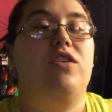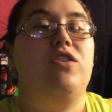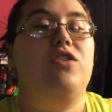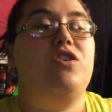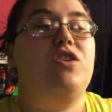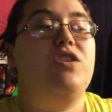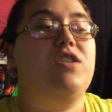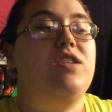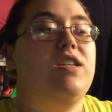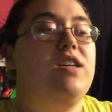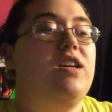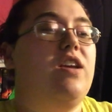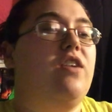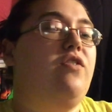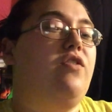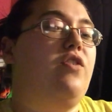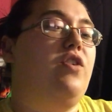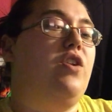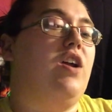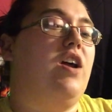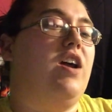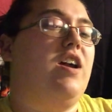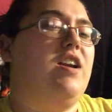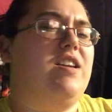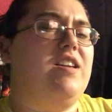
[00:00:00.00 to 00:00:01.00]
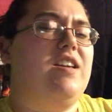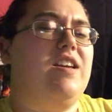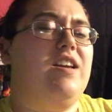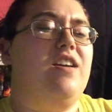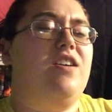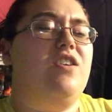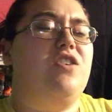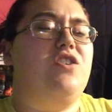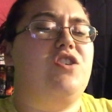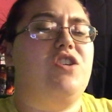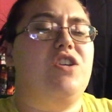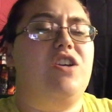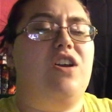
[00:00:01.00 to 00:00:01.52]
Just to give you an
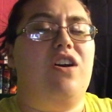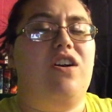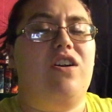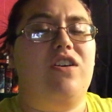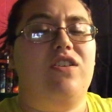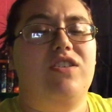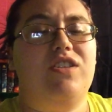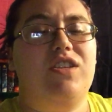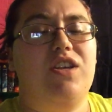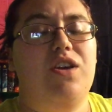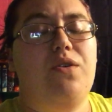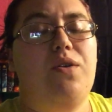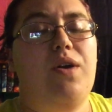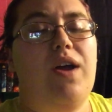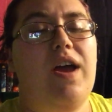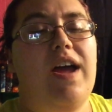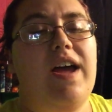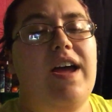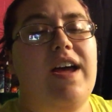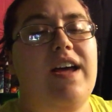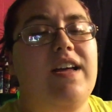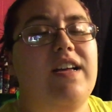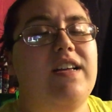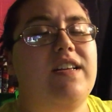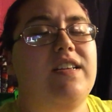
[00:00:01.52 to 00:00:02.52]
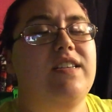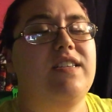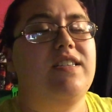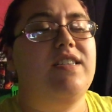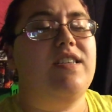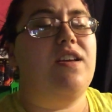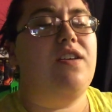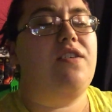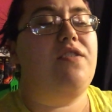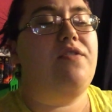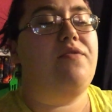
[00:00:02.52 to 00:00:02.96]
idea, she also has